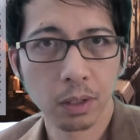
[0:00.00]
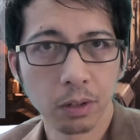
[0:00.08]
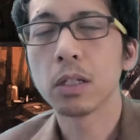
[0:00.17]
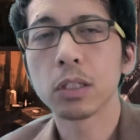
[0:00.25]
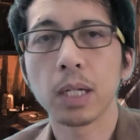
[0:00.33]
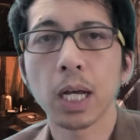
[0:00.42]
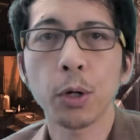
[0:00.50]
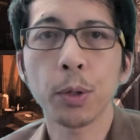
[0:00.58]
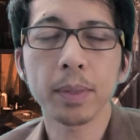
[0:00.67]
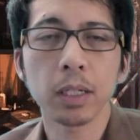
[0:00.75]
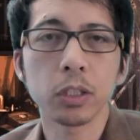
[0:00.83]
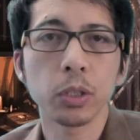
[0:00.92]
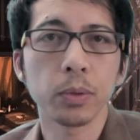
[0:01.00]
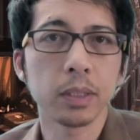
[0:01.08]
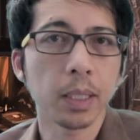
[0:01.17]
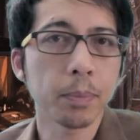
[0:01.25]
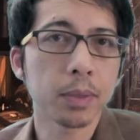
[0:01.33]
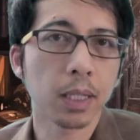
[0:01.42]
So now I'm going to do a
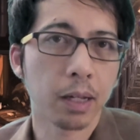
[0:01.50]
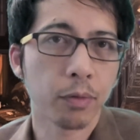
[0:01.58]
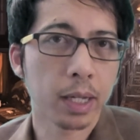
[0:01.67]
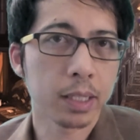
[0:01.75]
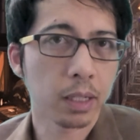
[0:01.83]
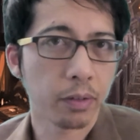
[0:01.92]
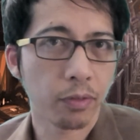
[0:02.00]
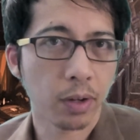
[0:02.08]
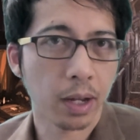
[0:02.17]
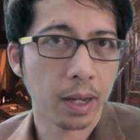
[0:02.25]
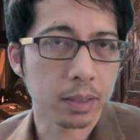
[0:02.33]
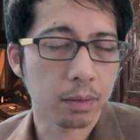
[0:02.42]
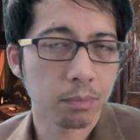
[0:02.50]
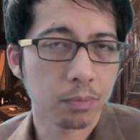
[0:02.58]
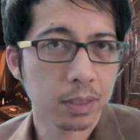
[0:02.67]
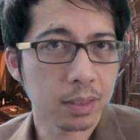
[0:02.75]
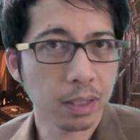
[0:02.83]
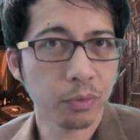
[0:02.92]
deep dive identifying
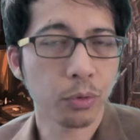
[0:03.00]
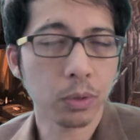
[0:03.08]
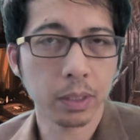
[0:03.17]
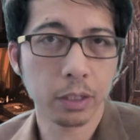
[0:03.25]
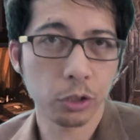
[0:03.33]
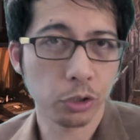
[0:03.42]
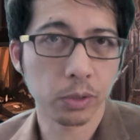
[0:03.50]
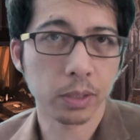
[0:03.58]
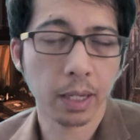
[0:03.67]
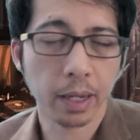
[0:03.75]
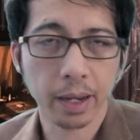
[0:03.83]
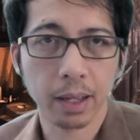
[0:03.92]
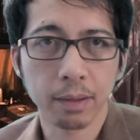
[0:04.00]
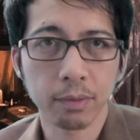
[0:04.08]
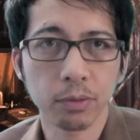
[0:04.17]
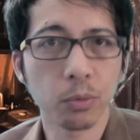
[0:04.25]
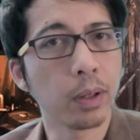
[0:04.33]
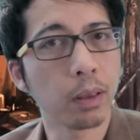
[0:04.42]
several issues I have
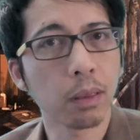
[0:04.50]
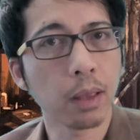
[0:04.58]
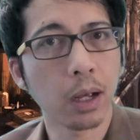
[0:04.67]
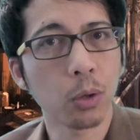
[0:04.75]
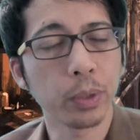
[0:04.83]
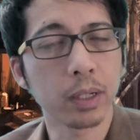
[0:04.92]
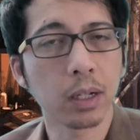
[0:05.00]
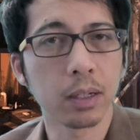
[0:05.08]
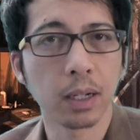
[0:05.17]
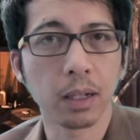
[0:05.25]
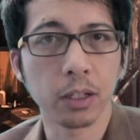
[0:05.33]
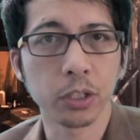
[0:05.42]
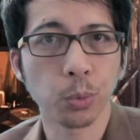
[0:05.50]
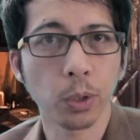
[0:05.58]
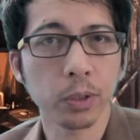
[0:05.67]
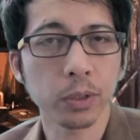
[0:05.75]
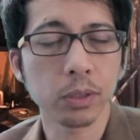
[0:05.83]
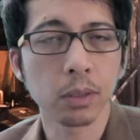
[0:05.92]
with how recall knowledge
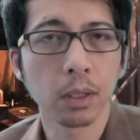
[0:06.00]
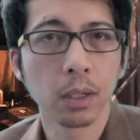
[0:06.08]
works,